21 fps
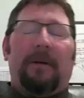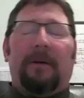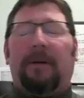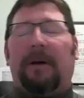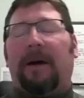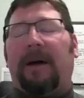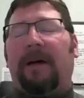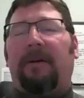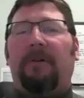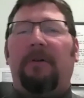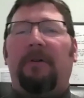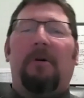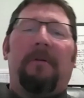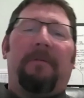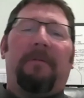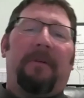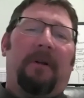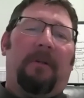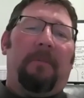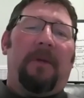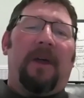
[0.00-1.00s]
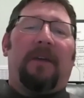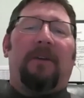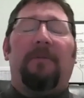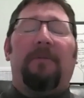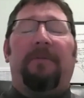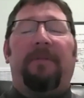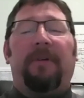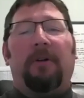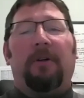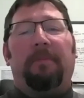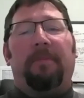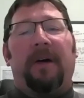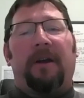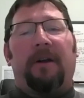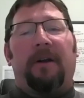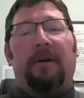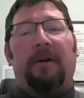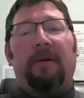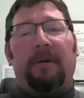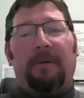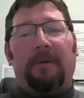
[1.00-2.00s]
i don't know if it'll make you feel
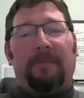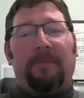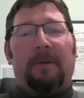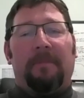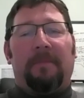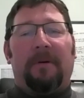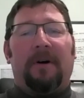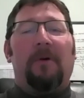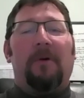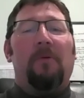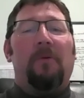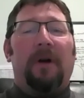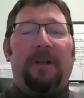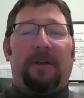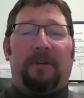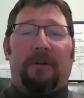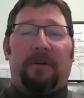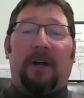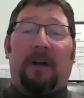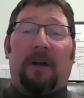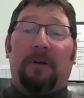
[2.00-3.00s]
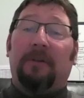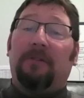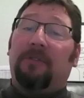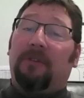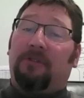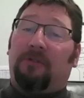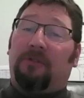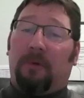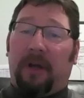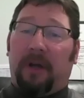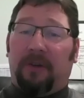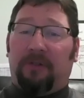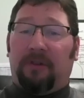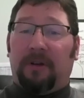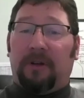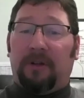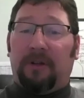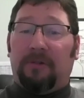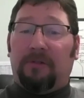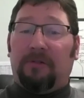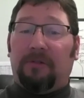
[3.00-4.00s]
better about what your current situation
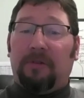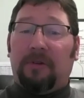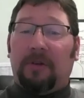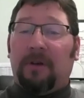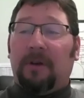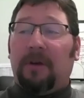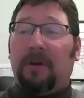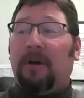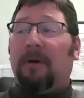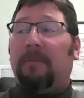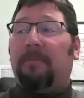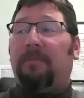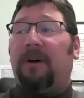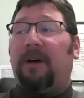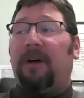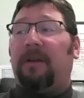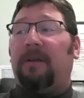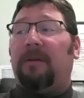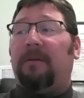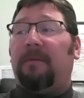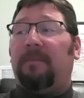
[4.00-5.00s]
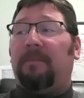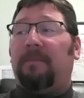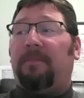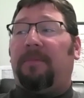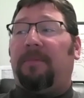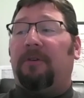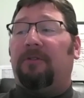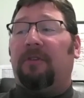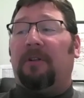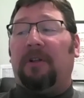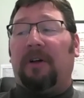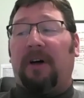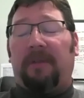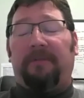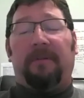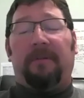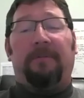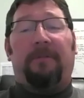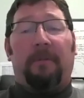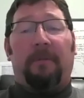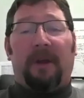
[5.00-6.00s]
is but there's a lot
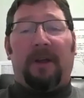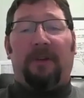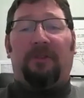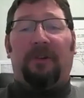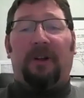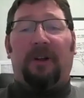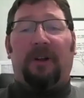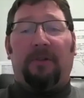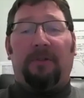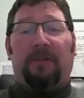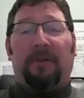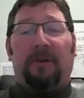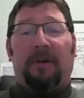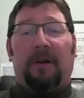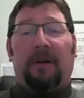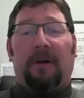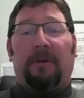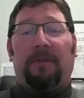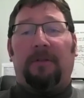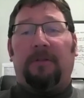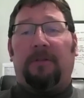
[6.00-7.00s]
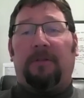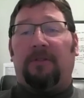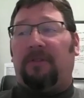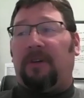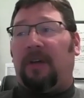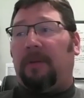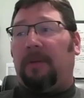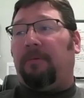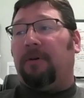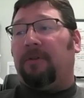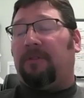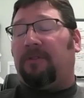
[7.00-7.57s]
of information out there that the state puts